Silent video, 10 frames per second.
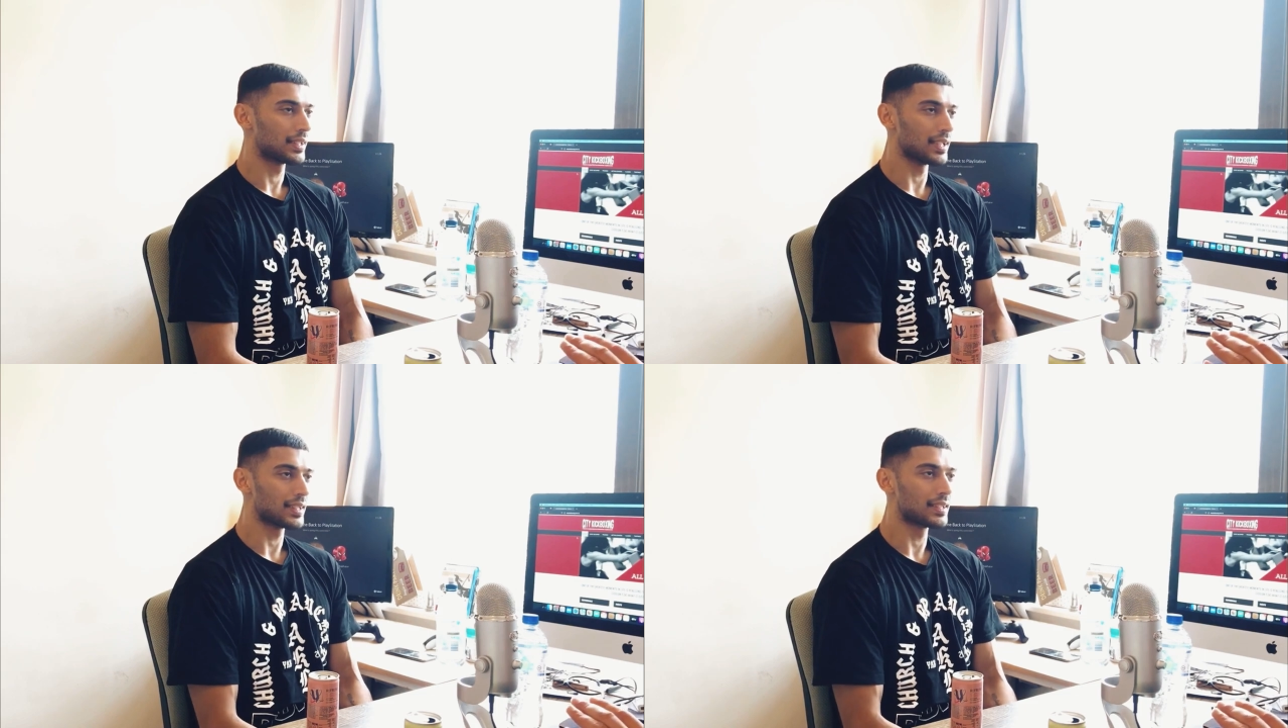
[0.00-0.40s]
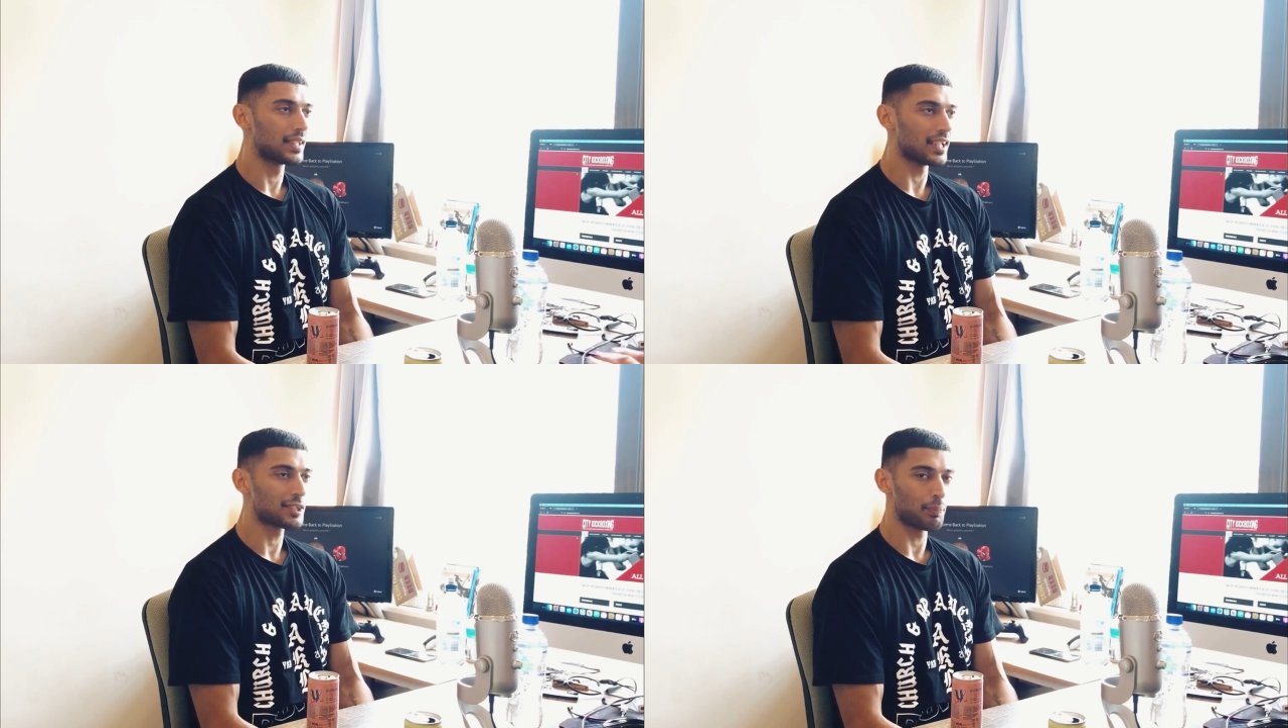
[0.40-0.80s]
this is as
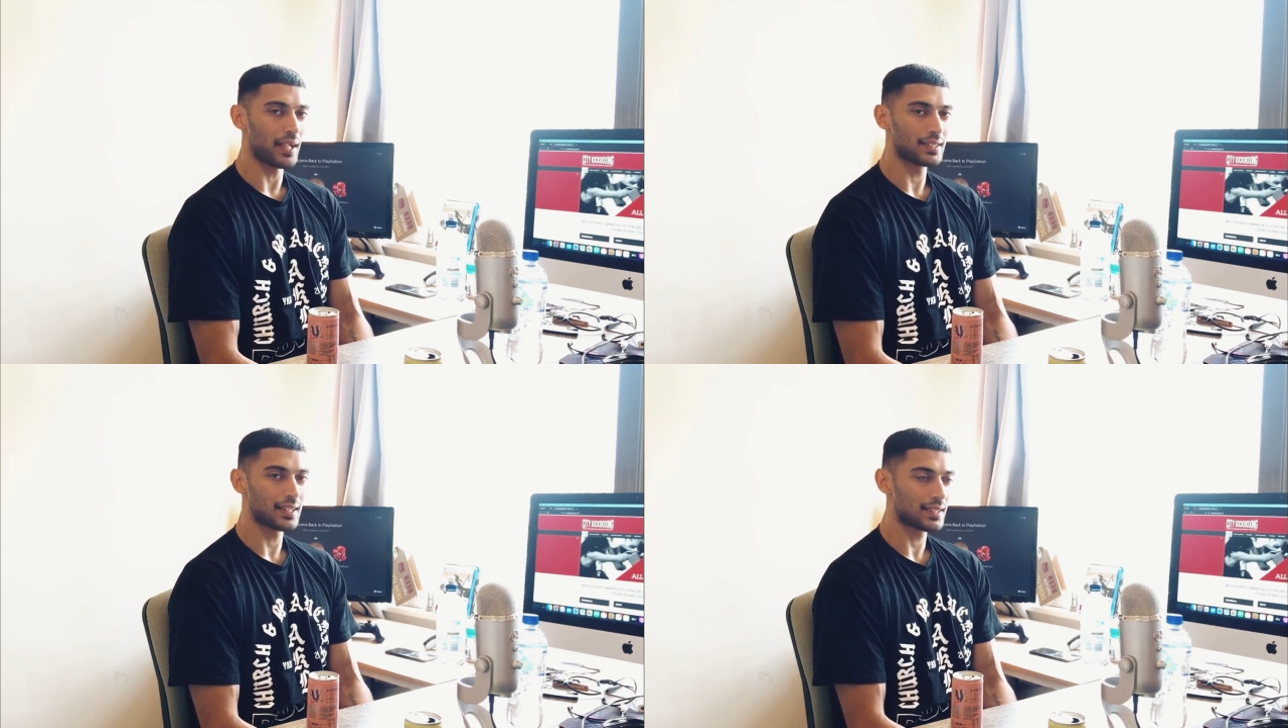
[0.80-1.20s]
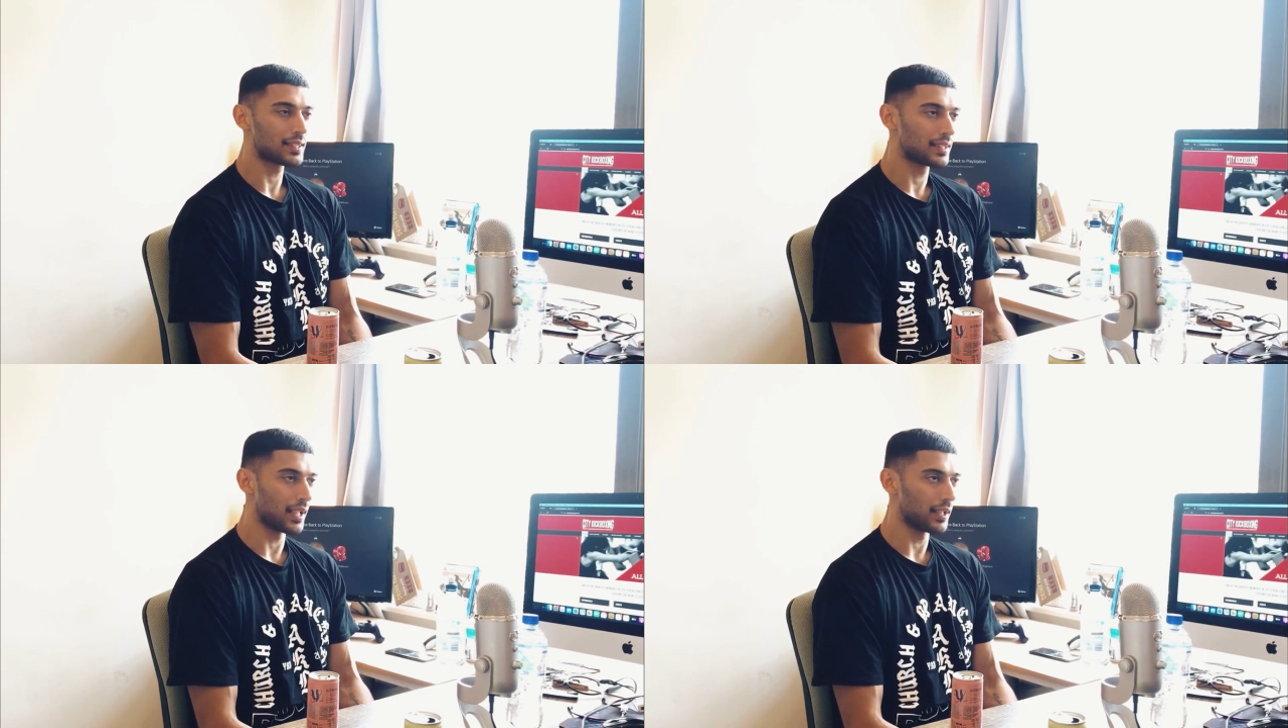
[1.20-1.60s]
well. Their space. This is
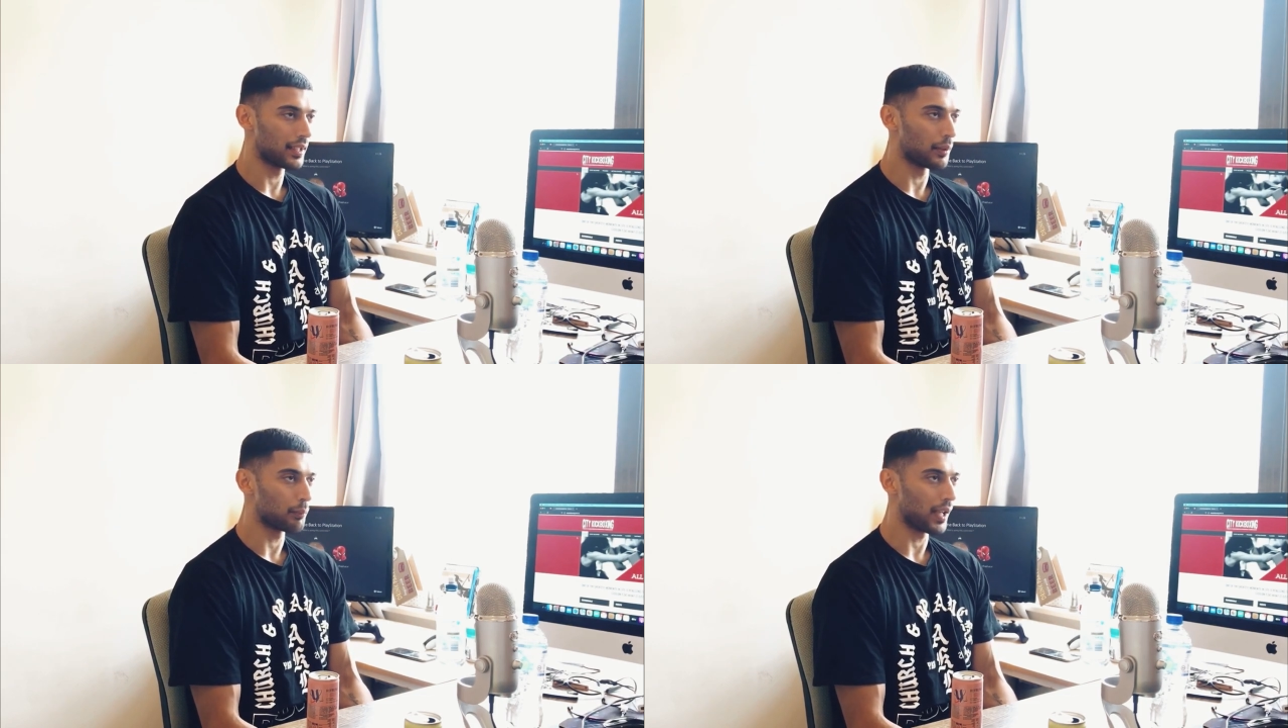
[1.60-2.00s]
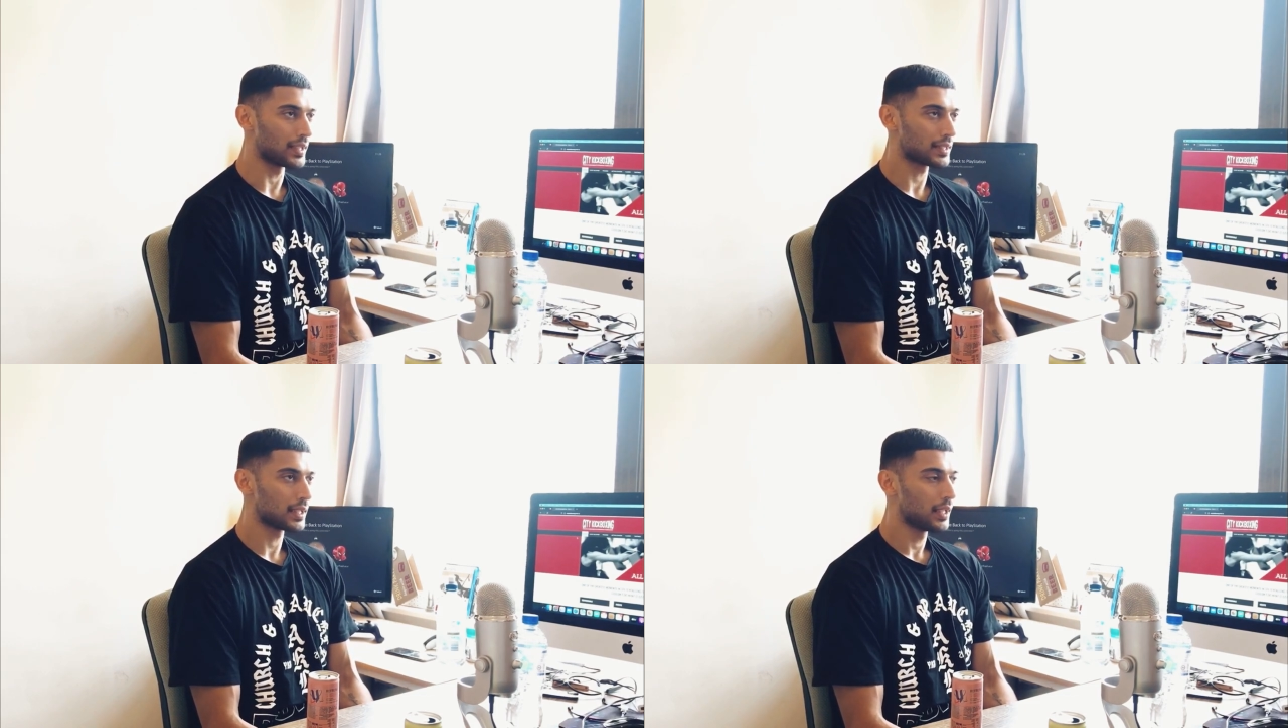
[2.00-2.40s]
yeah. their, their
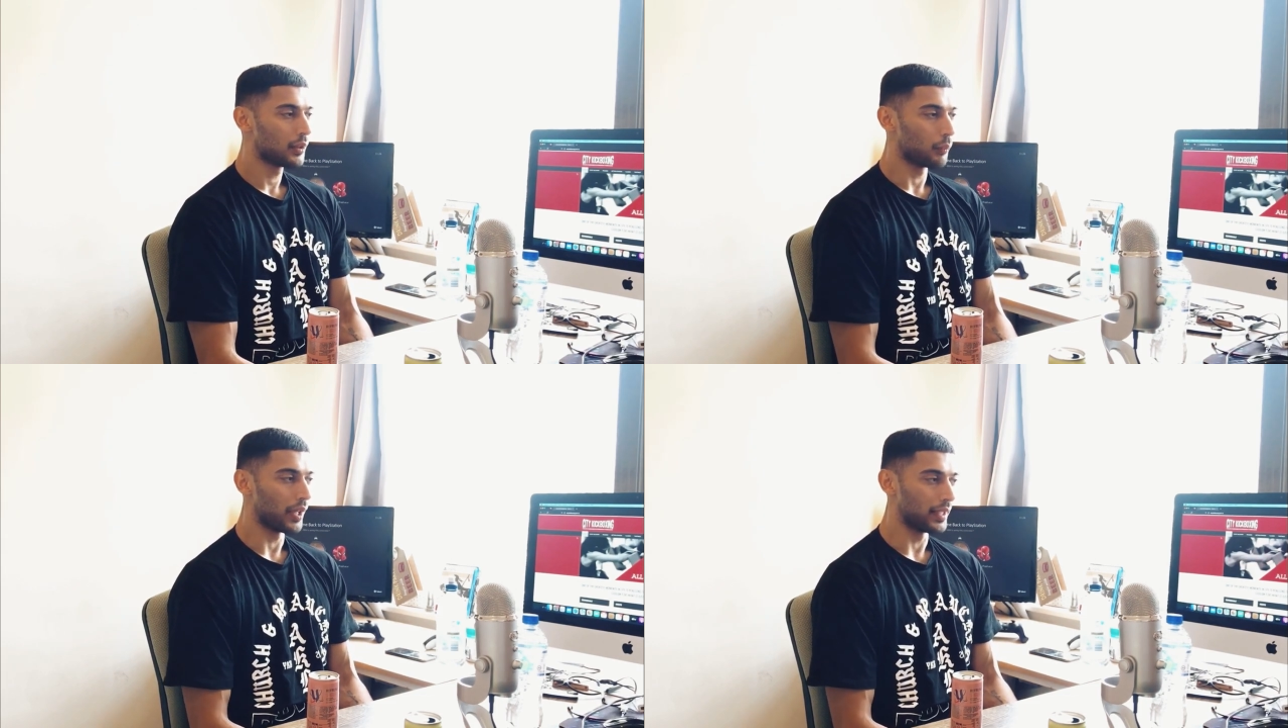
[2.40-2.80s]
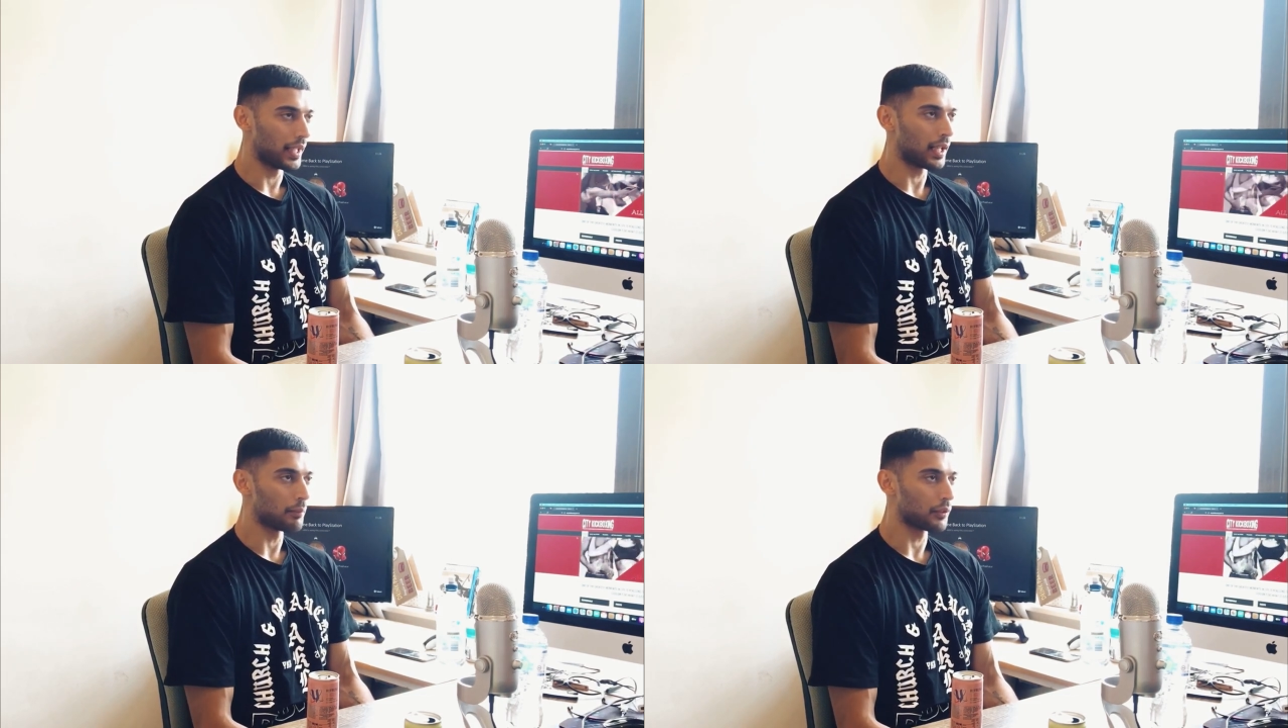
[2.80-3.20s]
place to where work. They
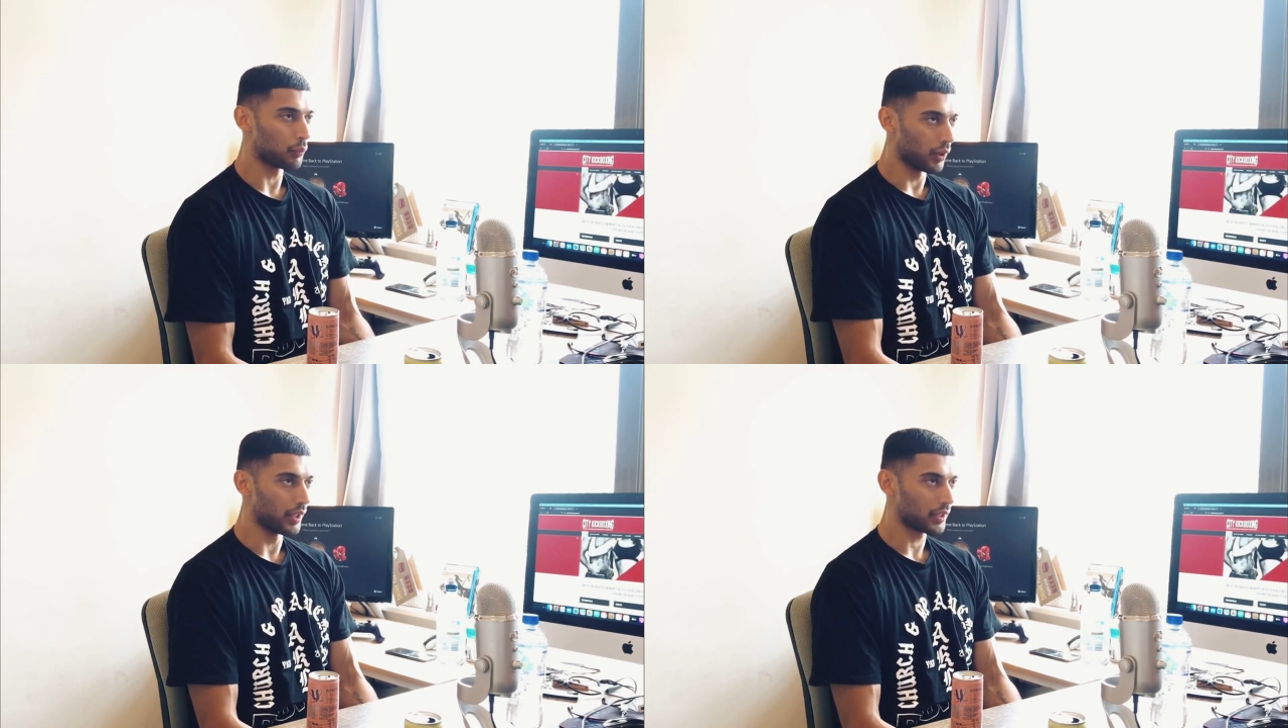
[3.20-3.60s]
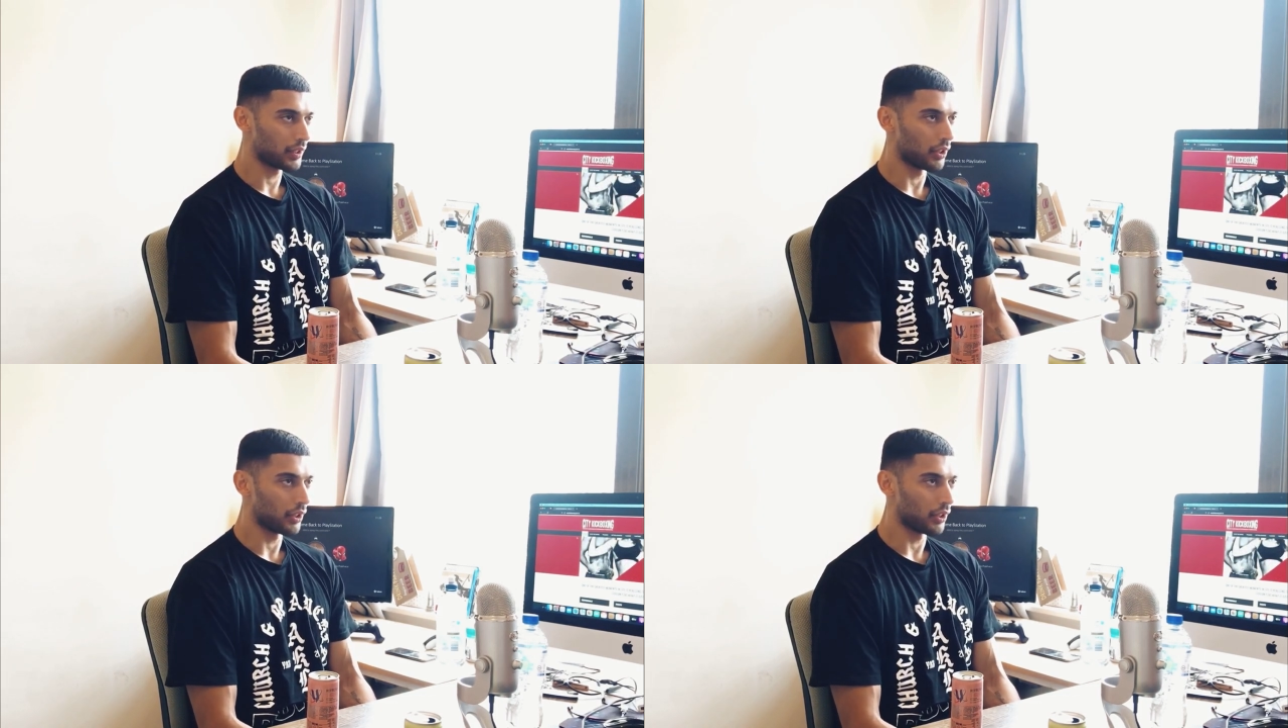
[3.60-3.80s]
come to work.